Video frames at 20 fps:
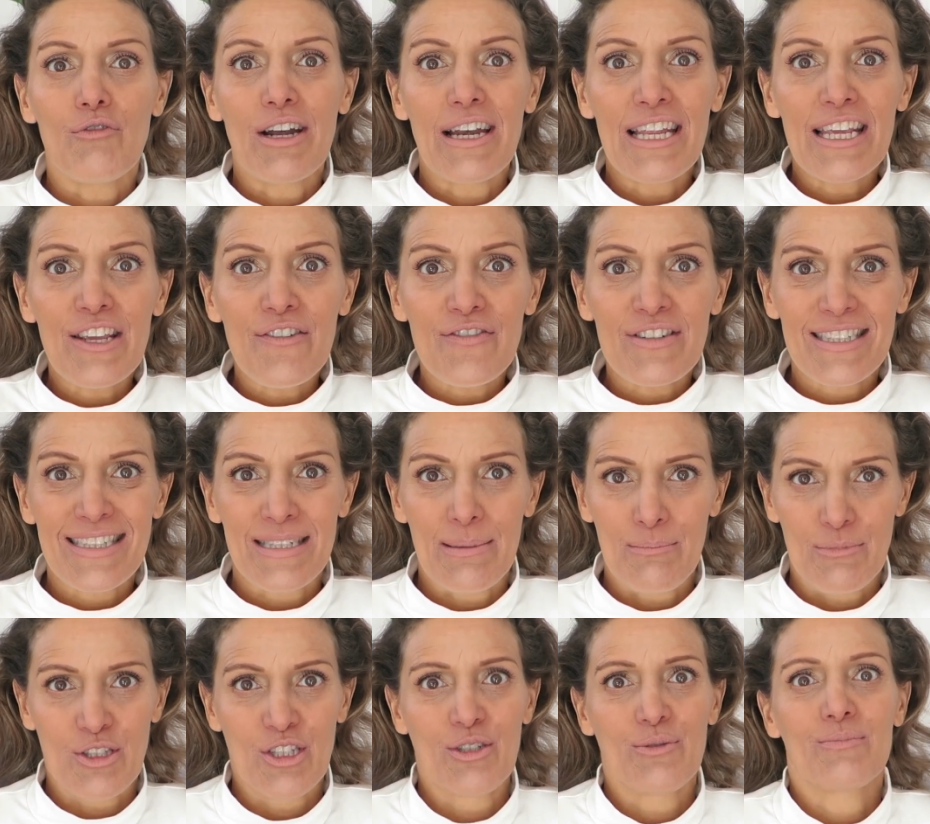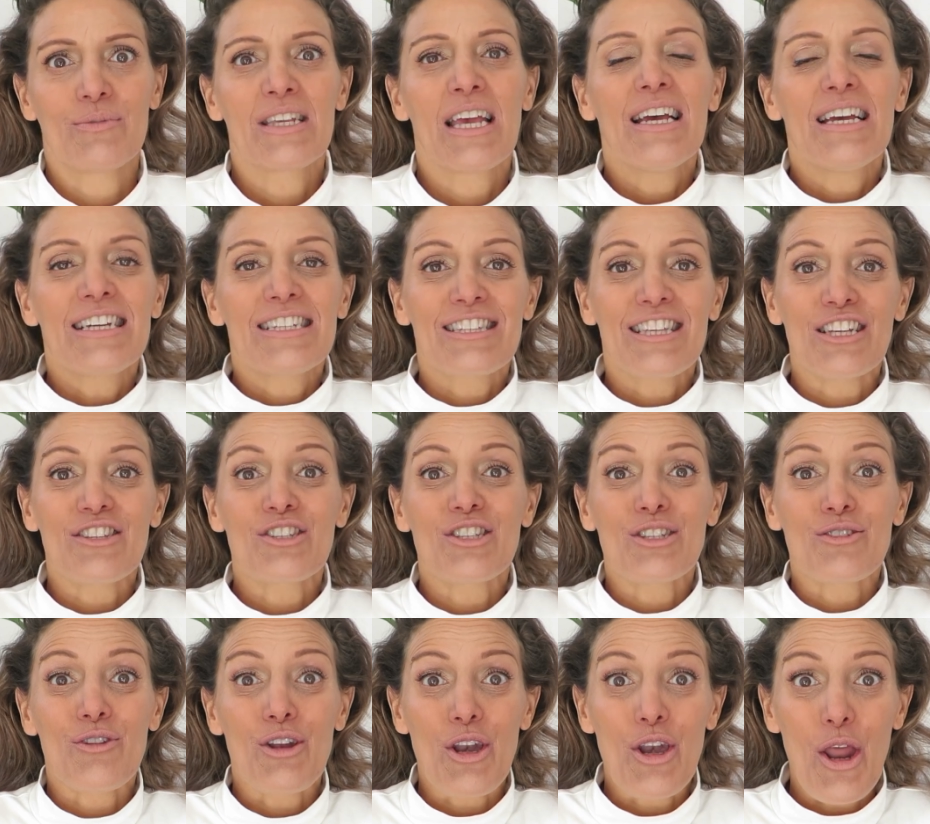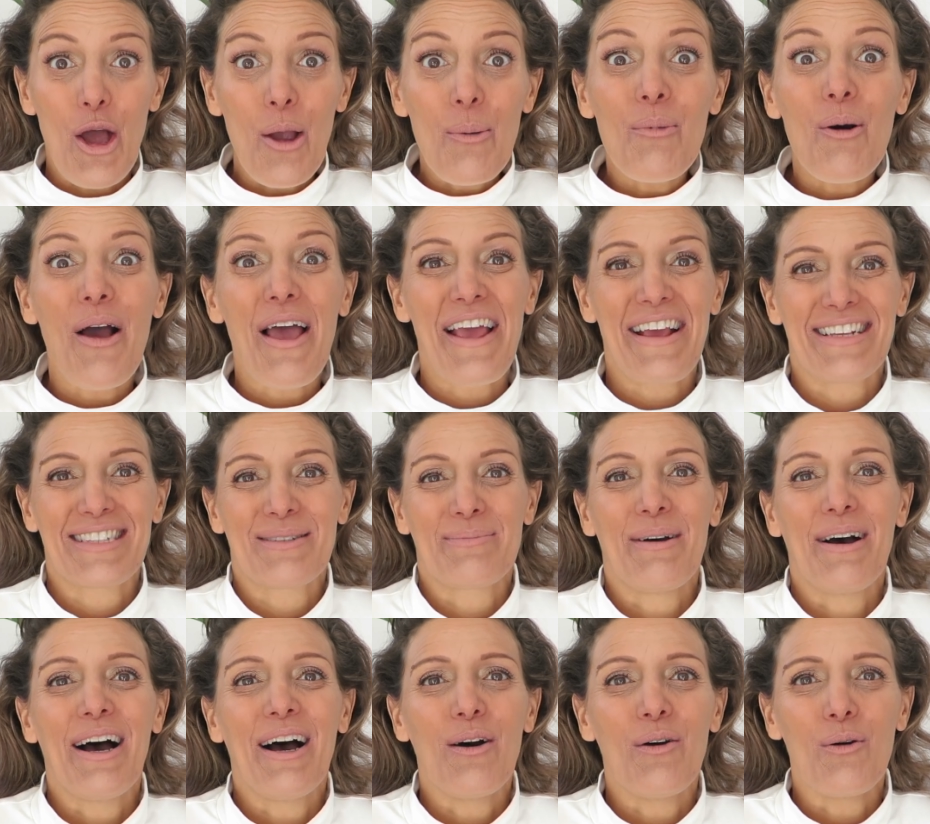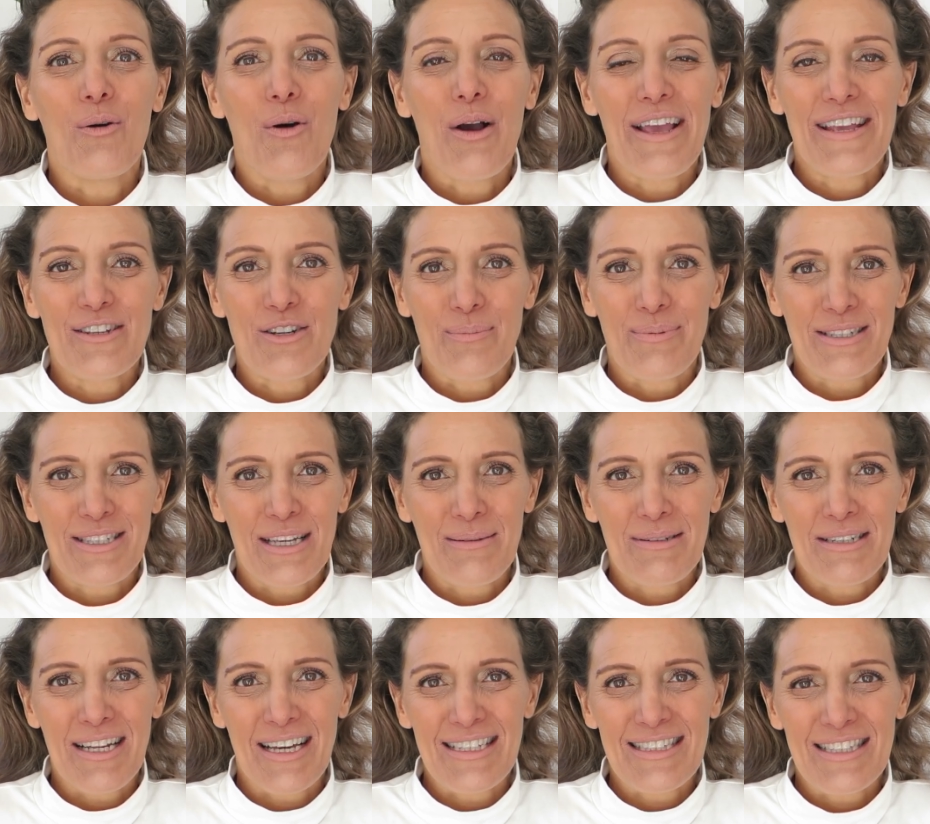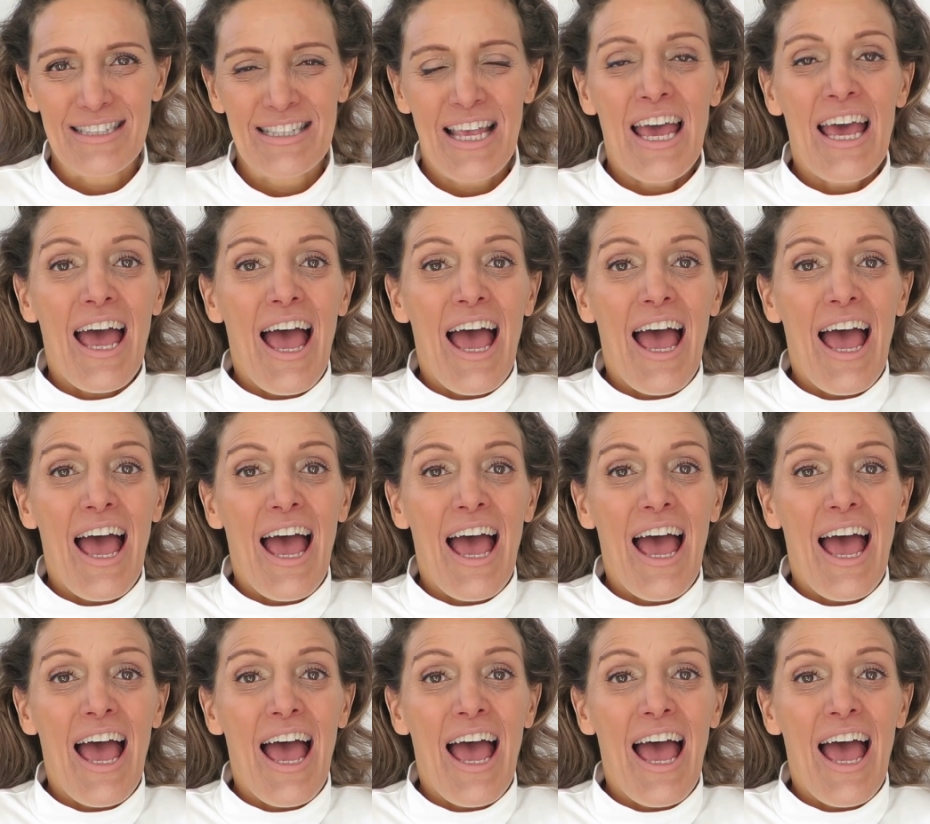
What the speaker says: relieved symptoms such as no more eczema or atopic dermatitis,